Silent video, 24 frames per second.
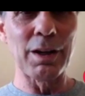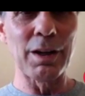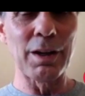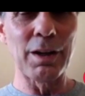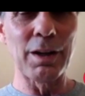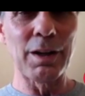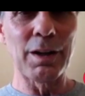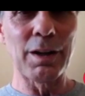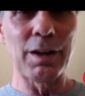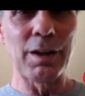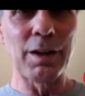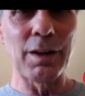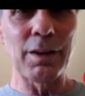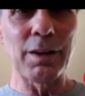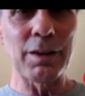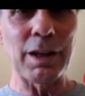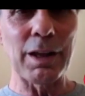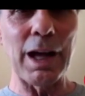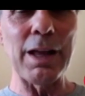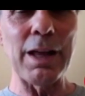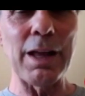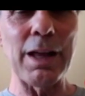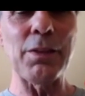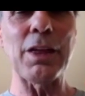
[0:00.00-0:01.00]
runner.
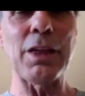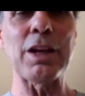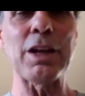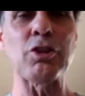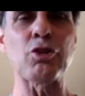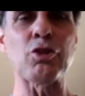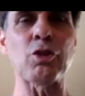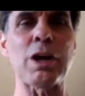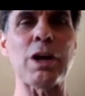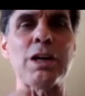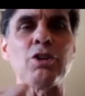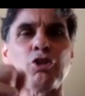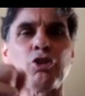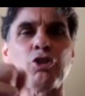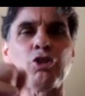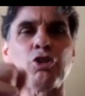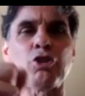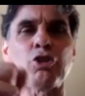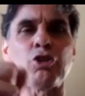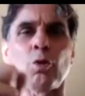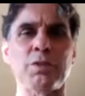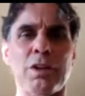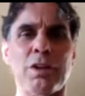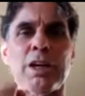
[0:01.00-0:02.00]
Okay, they
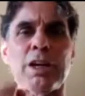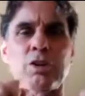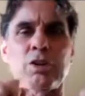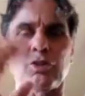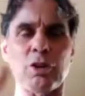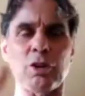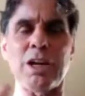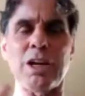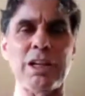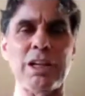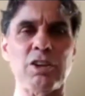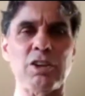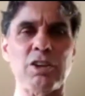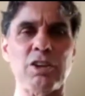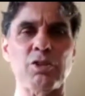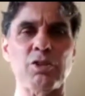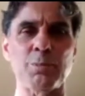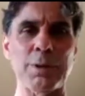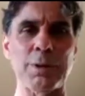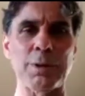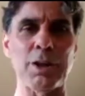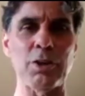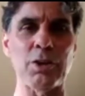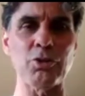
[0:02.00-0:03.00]
train short, they
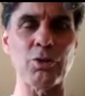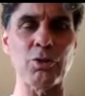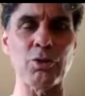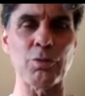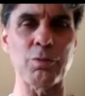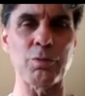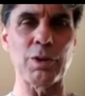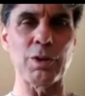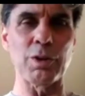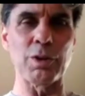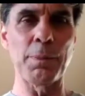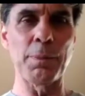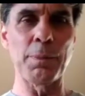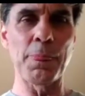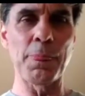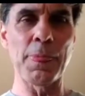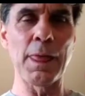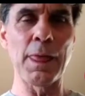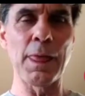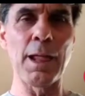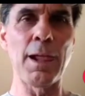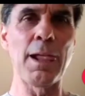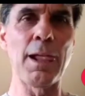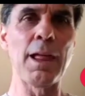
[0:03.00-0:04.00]
train explosively.
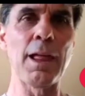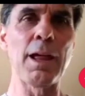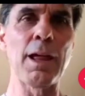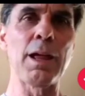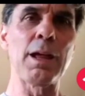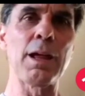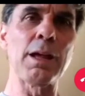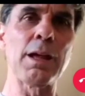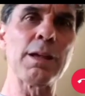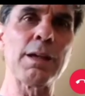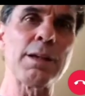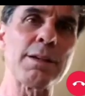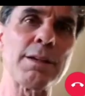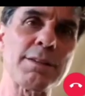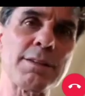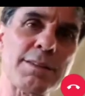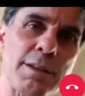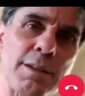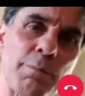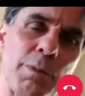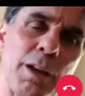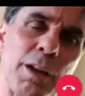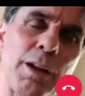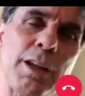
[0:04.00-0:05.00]

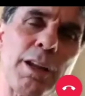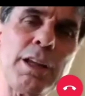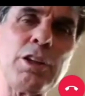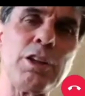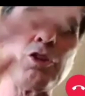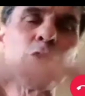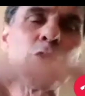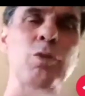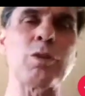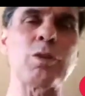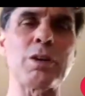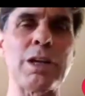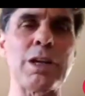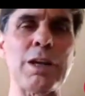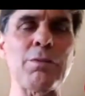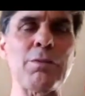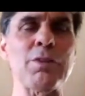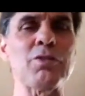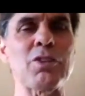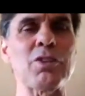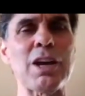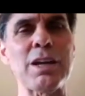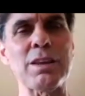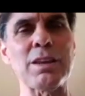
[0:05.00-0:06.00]
Similarly, you
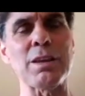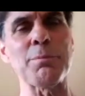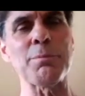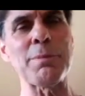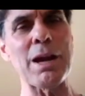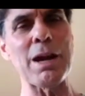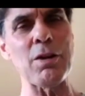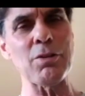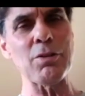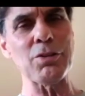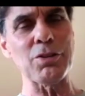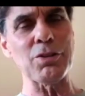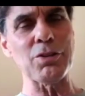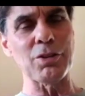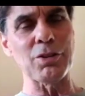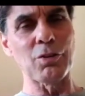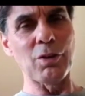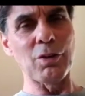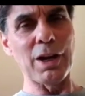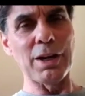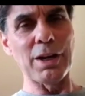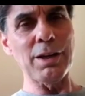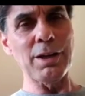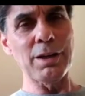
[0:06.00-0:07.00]
could never take the
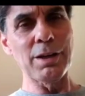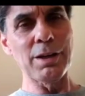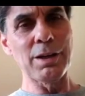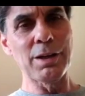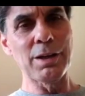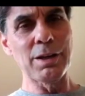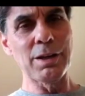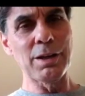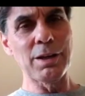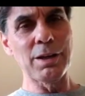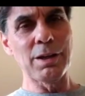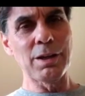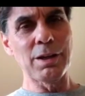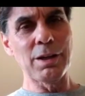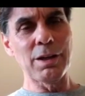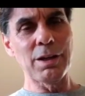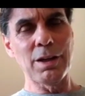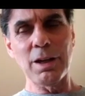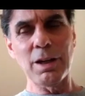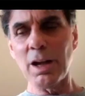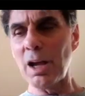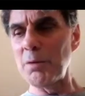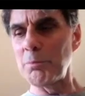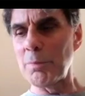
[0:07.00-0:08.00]
marathon runner
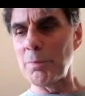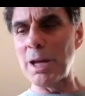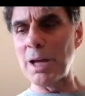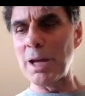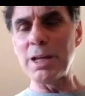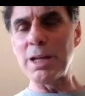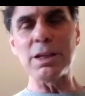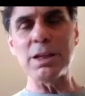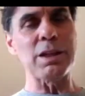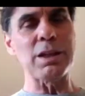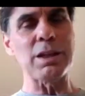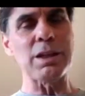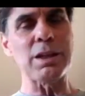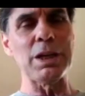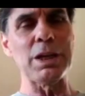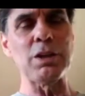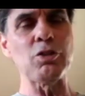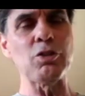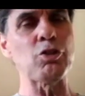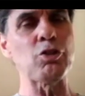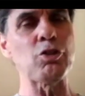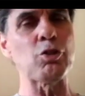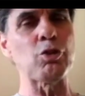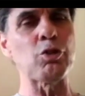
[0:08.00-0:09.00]
and
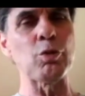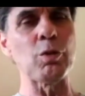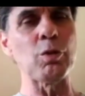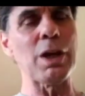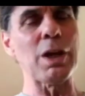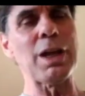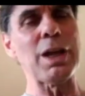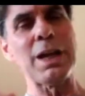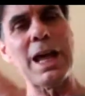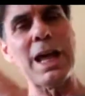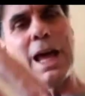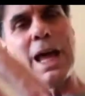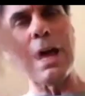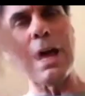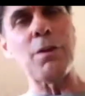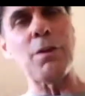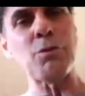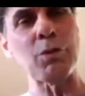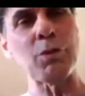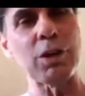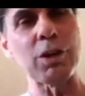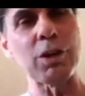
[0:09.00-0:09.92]
make him into an